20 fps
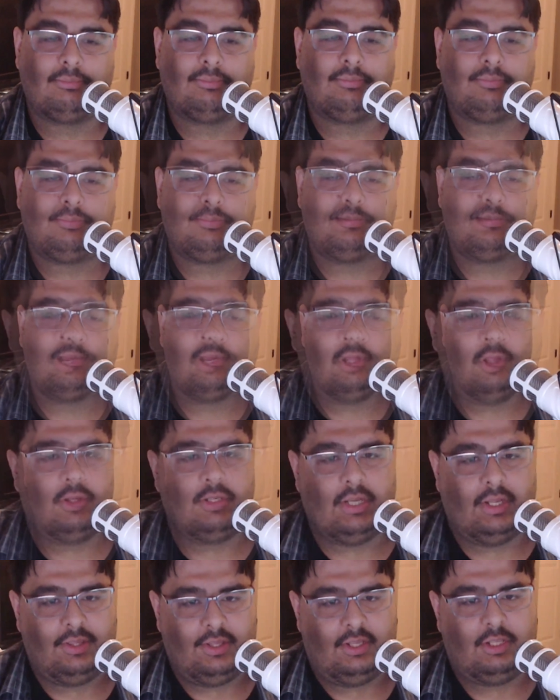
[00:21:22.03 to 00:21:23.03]
Before I
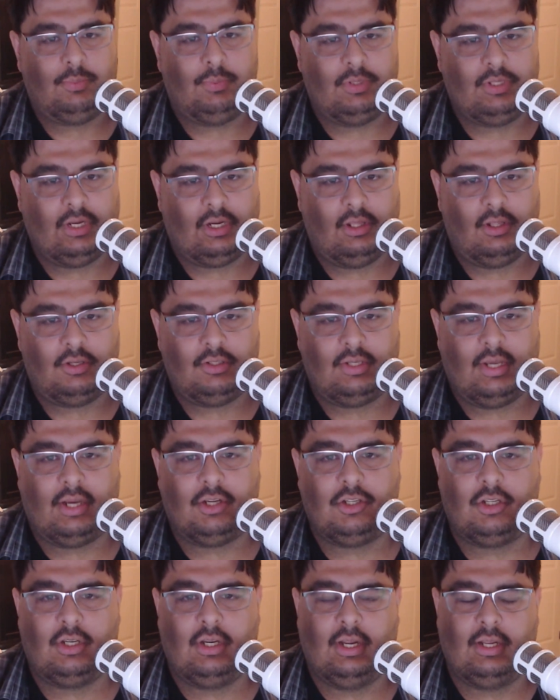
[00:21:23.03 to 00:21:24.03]
close out this particular
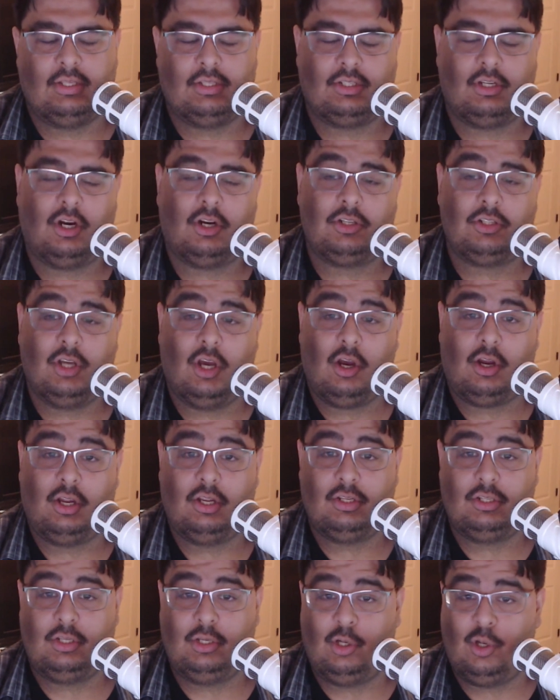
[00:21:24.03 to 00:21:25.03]
section and start
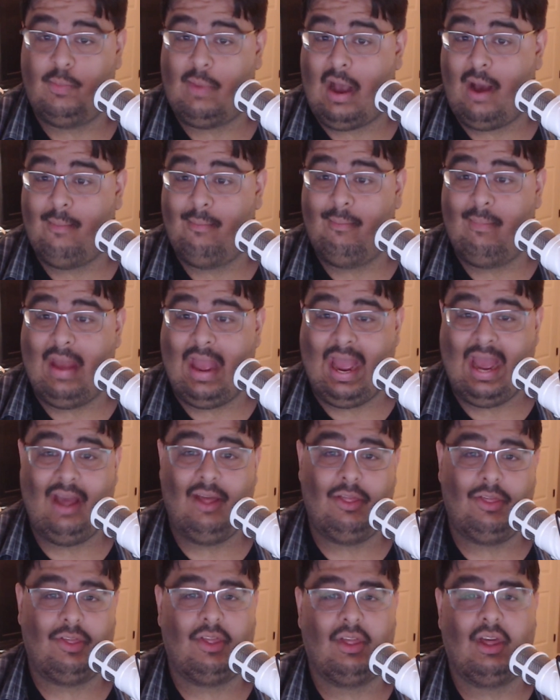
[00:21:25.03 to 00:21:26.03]
talking to you about
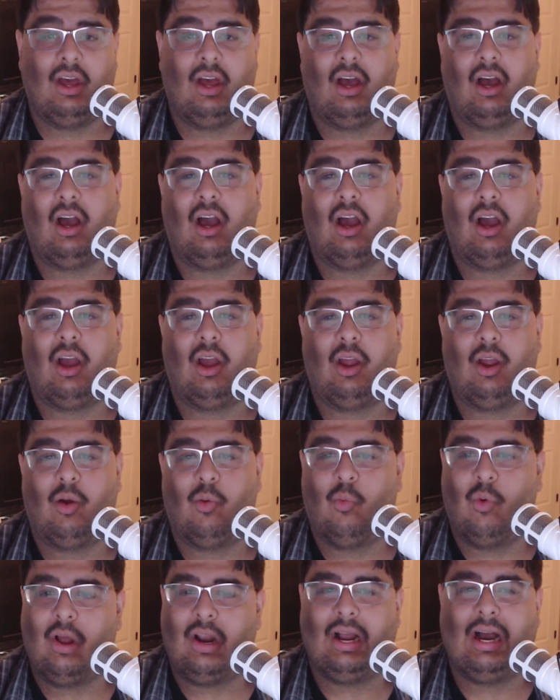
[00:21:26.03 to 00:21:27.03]
math, I
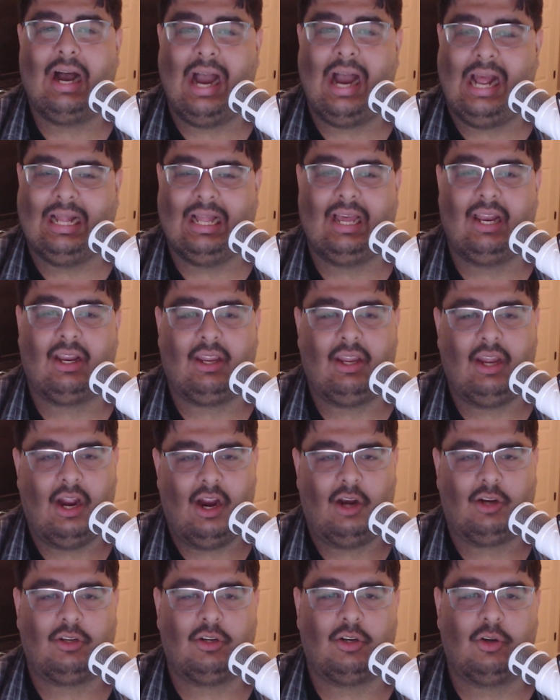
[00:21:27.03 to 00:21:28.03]
want to highlight a
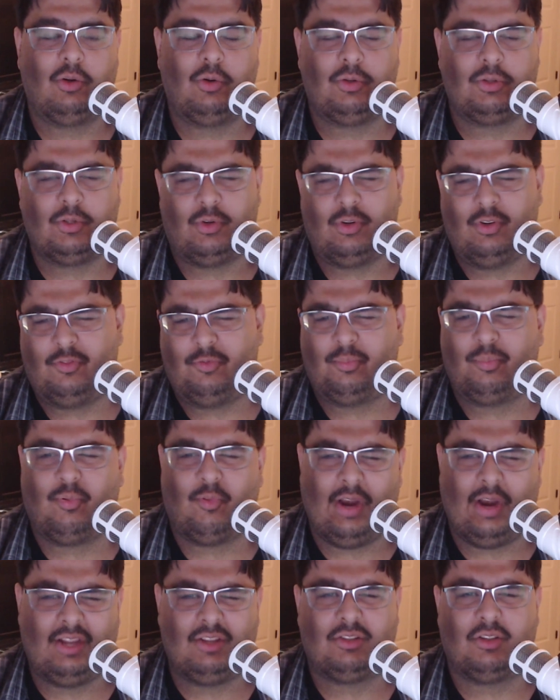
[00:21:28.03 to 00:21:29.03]
character who sort of
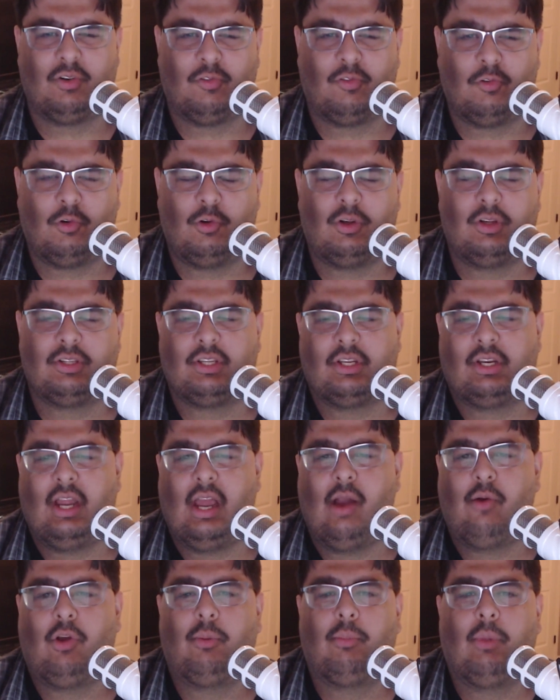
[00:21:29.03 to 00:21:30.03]
breaks the rules on
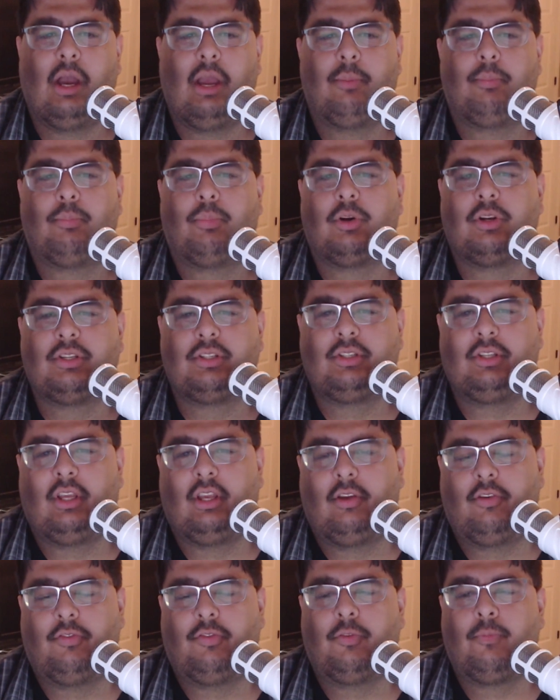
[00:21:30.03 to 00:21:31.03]
how we might
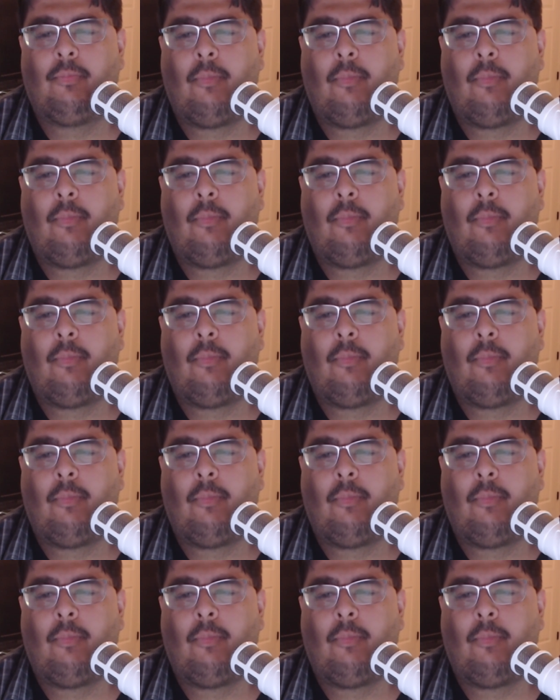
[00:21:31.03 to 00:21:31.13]
perceive